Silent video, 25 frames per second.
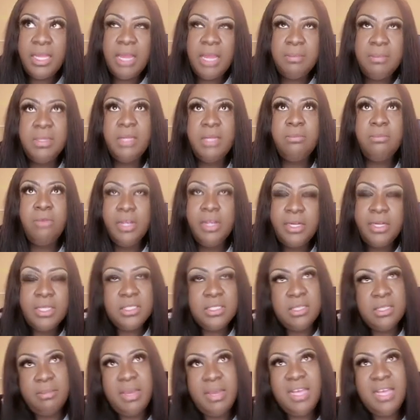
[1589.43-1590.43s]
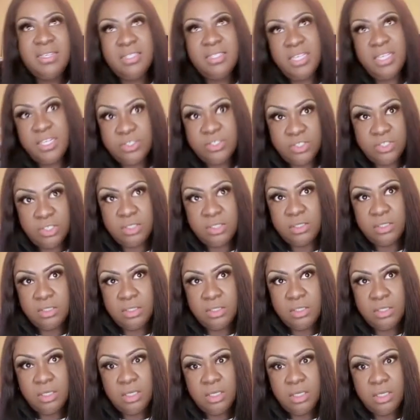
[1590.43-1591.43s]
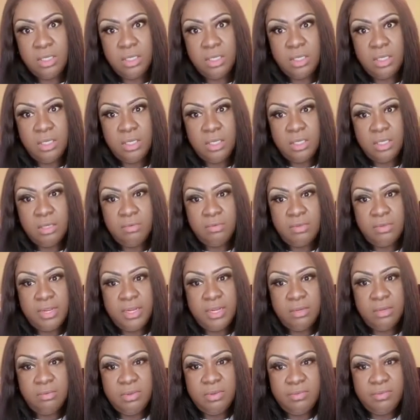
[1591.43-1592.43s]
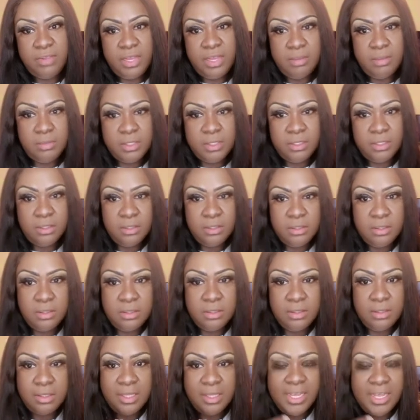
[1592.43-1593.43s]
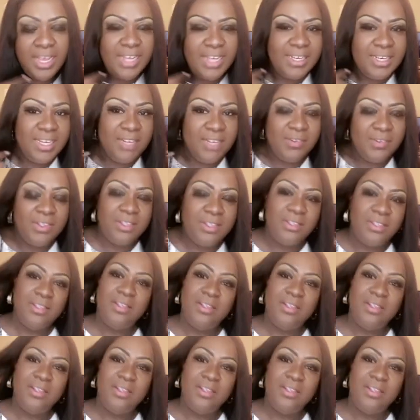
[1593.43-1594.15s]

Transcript: I mean bringing it to my attention right? We family. Hey, Diva.